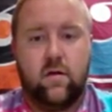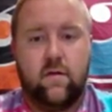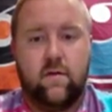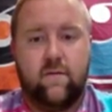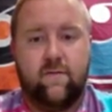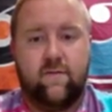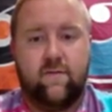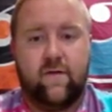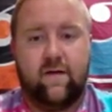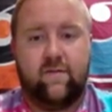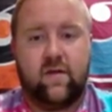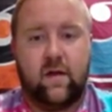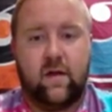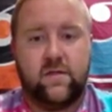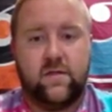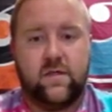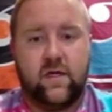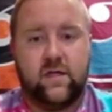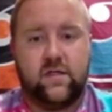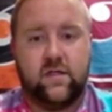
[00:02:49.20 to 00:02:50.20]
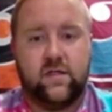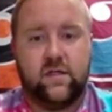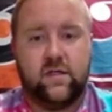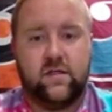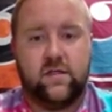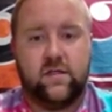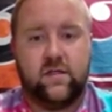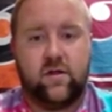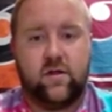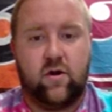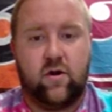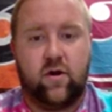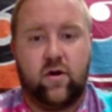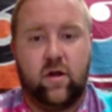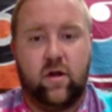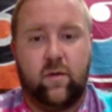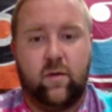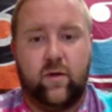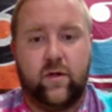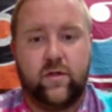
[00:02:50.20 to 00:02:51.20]
5 times 6 is 30
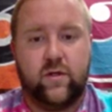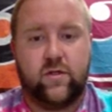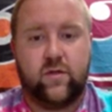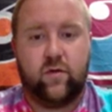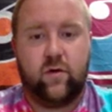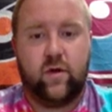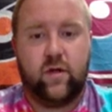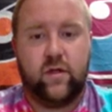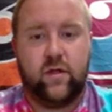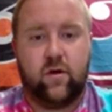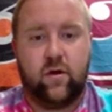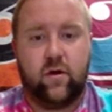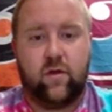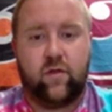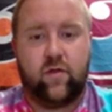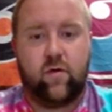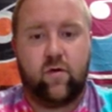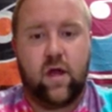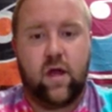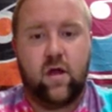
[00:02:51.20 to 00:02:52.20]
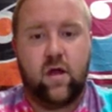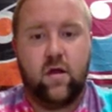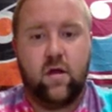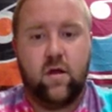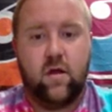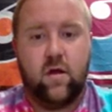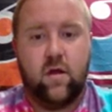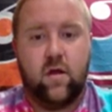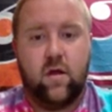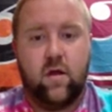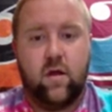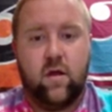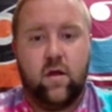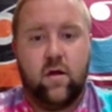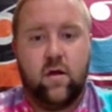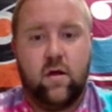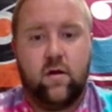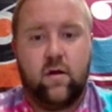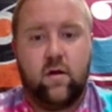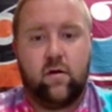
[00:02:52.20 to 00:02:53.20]
plus 3 is 33.
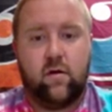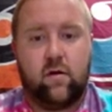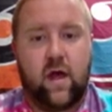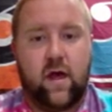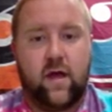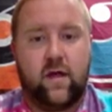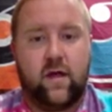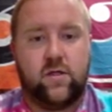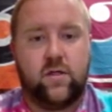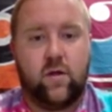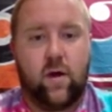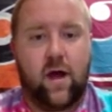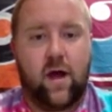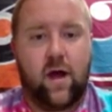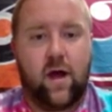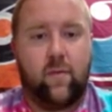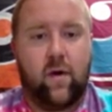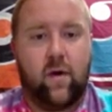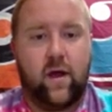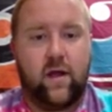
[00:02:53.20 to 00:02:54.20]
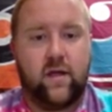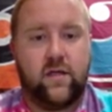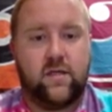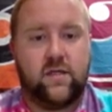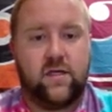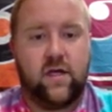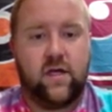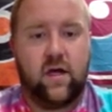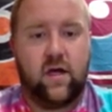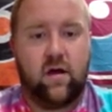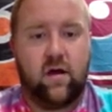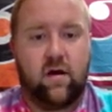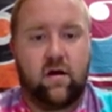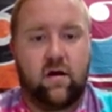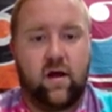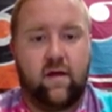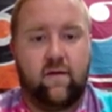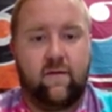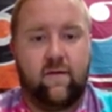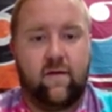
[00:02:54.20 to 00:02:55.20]
Okay, so I might say, all right,
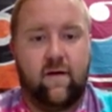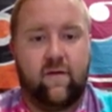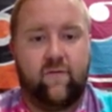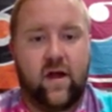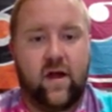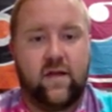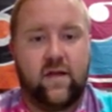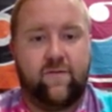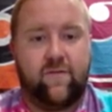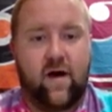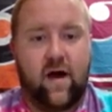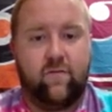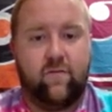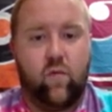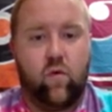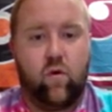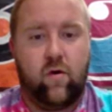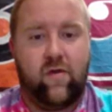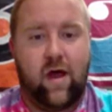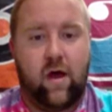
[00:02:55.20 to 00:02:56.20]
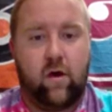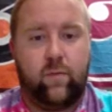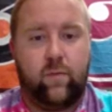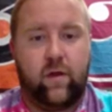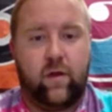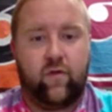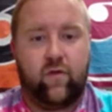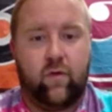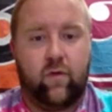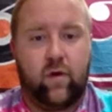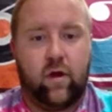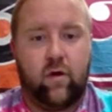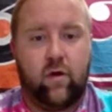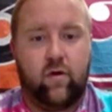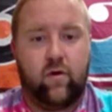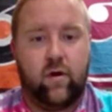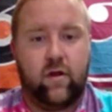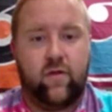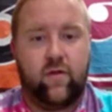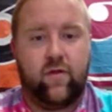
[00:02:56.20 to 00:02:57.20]
if I did 5 more, that would be
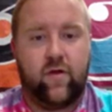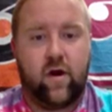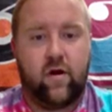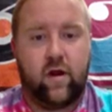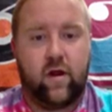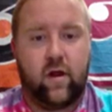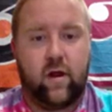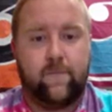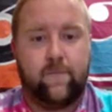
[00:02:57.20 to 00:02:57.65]
330.